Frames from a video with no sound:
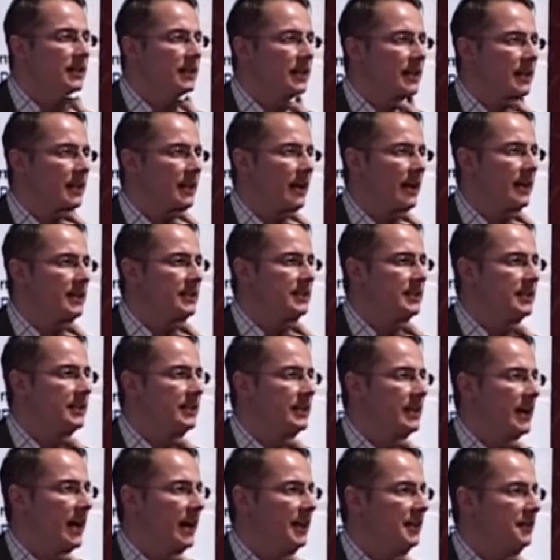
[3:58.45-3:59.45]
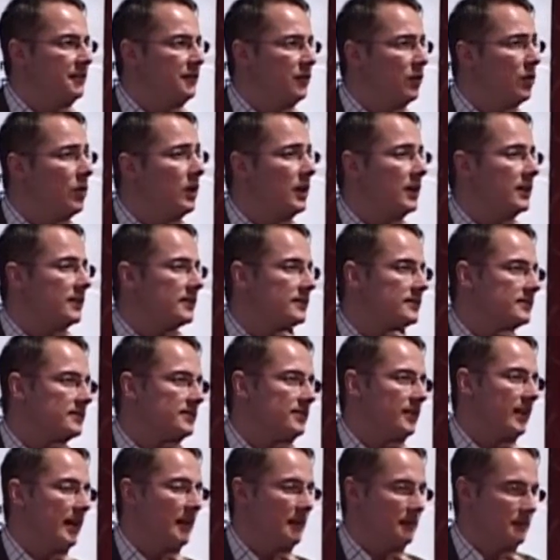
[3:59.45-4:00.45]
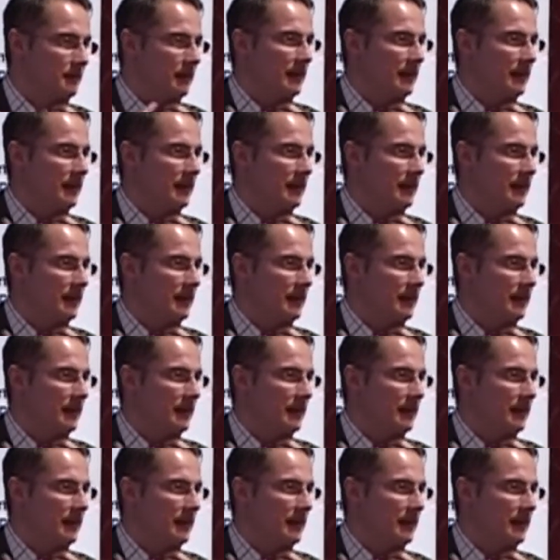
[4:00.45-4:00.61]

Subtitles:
in 1984, so